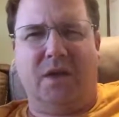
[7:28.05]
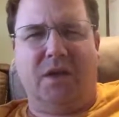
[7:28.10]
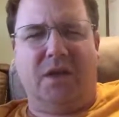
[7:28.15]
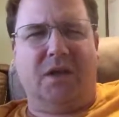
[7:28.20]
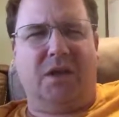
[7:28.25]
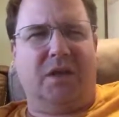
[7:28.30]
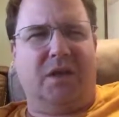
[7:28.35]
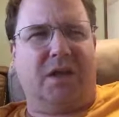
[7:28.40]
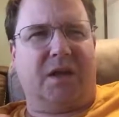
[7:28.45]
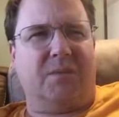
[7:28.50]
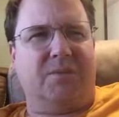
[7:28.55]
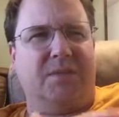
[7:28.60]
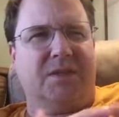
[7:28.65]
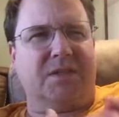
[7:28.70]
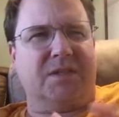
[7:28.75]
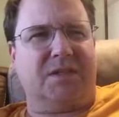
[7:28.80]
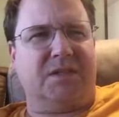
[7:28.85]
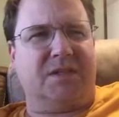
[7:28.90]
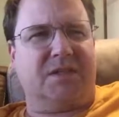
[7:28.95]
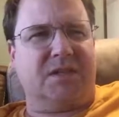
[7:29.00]
of
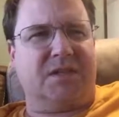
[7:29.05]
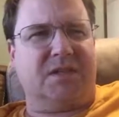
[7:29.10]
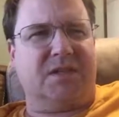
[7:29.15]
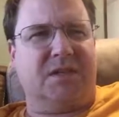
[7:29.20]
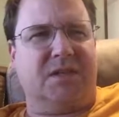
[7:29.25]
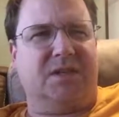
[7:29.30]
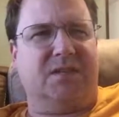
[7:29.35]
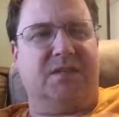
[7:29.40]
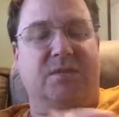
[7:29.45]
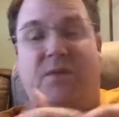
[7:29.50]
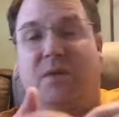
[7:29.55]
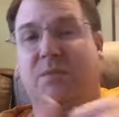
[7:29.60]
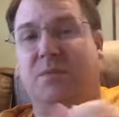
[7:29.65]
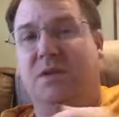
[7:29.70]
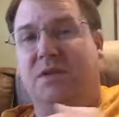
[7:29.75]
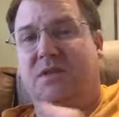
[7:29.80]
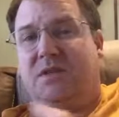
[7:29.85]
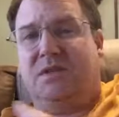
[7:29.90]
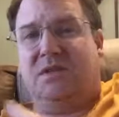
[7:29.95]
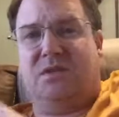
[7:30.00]
businesses, and some of the
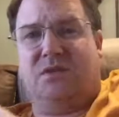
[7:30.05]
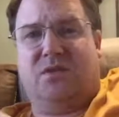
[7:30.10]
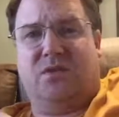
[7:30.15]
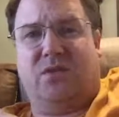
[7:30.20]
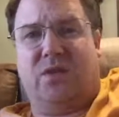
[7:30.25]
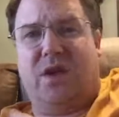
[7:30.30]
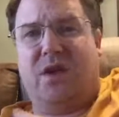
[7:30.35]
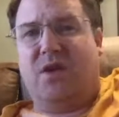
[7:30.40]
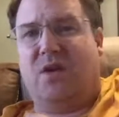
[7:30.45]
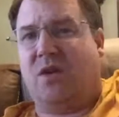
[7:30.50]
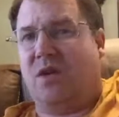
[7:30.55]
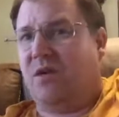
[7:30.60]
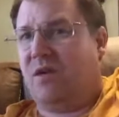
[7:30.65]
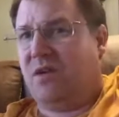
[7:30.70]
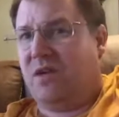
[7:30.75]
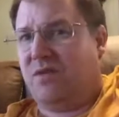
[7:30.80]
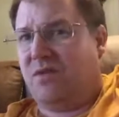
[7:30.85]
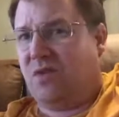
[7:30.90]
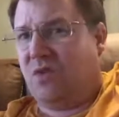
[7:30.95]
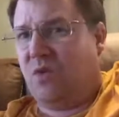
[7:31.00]
businesses there are
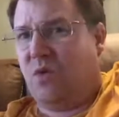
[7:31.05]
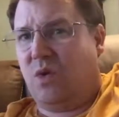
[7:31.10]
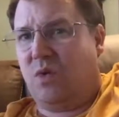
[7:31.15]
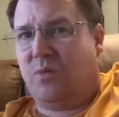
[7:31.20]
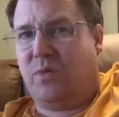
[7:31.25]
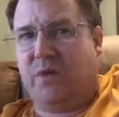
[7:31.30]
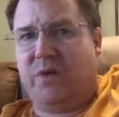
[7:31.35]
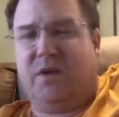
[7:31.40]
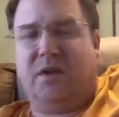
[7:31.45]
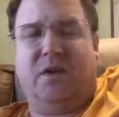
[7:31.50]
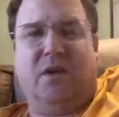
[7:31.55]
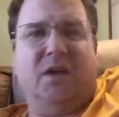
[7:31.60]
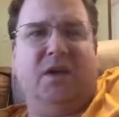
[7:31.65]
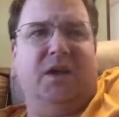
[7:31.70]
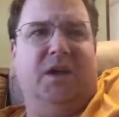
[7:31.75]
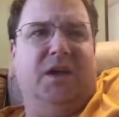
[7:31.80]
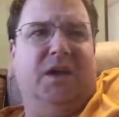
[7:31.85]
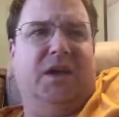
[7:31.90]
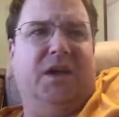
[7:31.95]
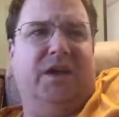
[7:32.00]
corporate,
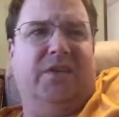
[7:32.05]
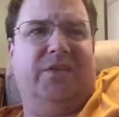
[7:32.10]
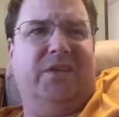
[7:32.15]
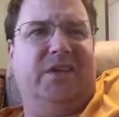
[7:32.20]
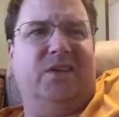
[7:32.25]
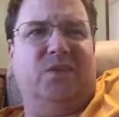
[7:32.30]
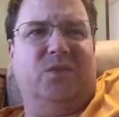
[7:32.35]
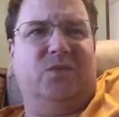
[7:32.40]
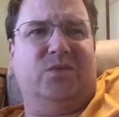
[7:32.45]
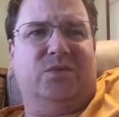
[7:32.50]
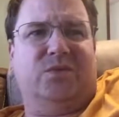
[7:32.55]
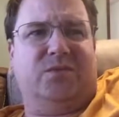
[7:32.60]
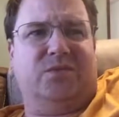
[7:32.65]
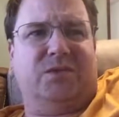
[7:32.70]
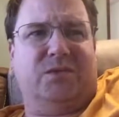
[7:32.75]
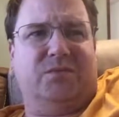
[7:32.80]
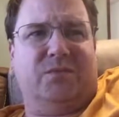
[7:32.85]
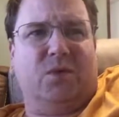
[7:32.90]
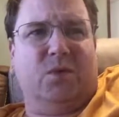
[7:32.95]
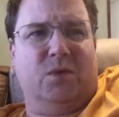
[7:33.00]
and they don't
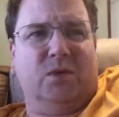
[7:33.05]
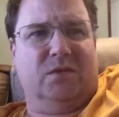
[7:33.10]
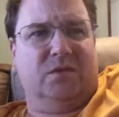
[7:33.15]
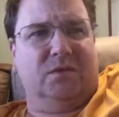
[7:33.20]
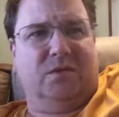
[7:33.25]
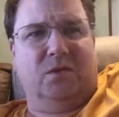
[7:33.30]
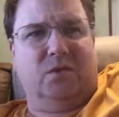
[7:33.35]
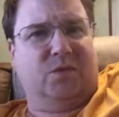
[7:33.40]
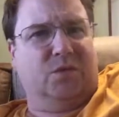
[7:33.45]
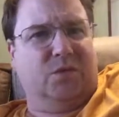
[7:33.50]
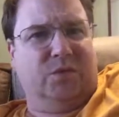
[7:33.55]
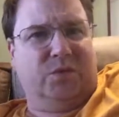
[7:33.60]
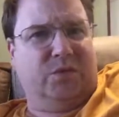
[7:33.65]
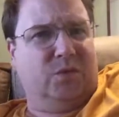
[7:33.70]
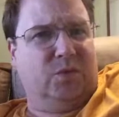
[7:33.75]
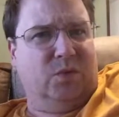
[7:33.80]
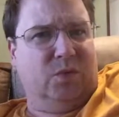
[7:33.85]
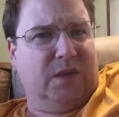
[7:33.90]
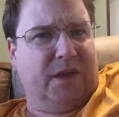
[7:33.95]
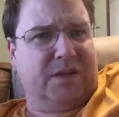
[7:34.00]
support local
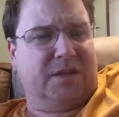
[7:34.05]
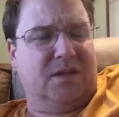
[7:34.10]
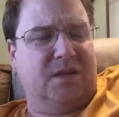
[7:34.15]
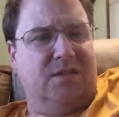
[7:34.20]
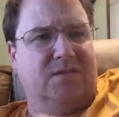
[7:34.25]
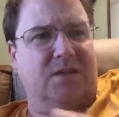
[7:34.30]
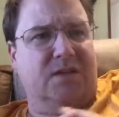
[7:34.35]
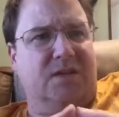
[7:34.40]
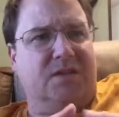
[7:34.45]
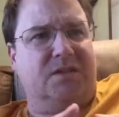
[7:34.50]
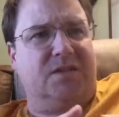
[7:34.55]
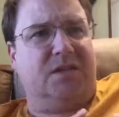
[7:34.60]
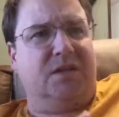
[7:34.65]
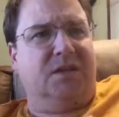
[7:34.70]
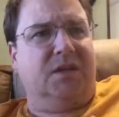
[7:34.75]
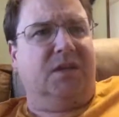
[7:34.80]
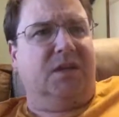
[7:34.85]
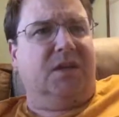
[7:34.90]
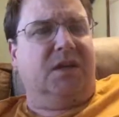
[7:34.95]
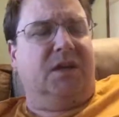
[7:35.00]
school activities.
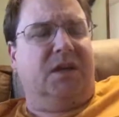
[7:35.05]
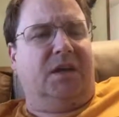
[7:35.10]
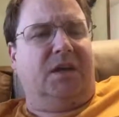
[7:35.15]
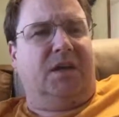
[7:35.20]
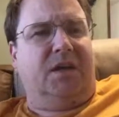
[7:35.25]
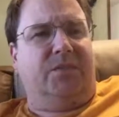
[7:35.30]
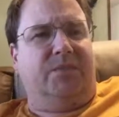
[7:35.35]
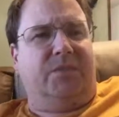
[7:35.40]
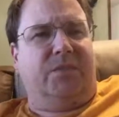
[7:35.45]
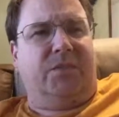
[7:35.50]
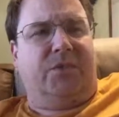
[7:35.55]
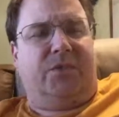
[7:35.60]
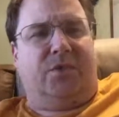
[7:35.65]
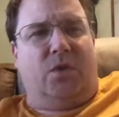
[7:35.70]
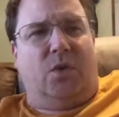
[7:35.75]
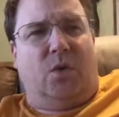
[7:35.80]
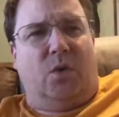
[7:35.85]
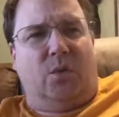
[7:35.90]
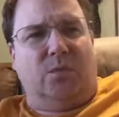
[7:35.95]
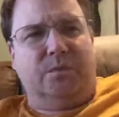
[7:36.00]

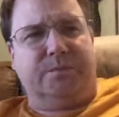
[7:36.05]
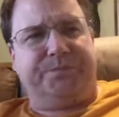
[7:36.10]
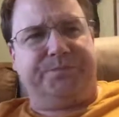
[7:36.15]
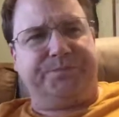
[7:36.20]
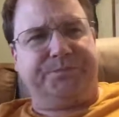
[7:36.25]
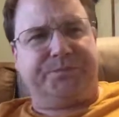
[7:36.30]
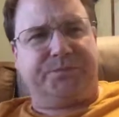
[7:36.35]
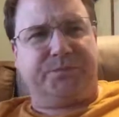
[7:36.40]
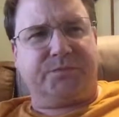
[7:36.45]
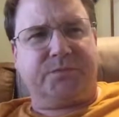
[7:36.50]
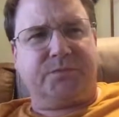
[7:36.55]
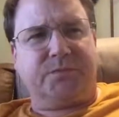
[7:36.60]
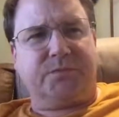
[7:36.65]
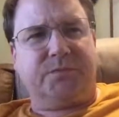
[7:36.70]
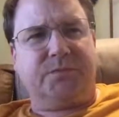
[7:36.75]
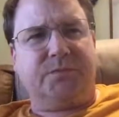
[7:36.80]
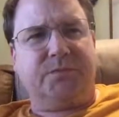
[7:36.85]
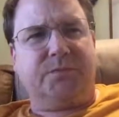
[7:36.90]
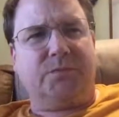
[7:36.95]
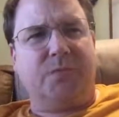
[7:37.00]
So
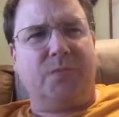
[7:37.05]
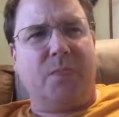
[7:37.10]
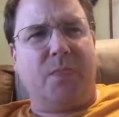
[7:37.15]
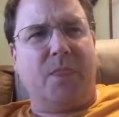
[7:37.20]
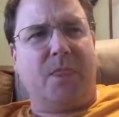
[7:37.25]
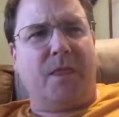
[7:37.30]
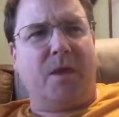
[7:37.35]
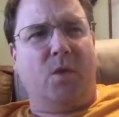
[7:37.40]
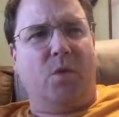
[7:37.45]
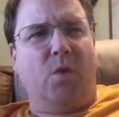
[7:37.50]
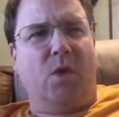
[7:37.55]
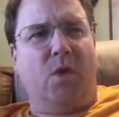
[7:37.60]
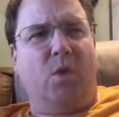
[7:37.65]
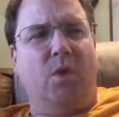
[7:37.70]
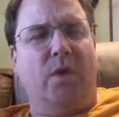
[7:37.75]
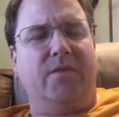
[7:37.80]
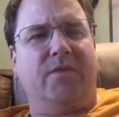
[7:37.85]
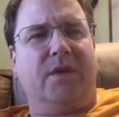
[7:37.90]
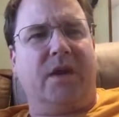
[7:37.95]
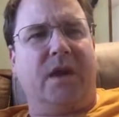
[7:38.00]
what we're
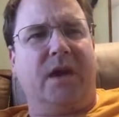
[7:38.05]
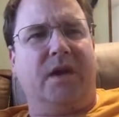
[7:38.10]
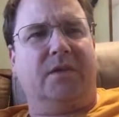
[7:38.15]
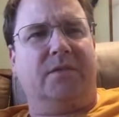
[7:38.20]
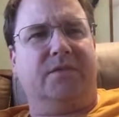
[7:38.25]
kind of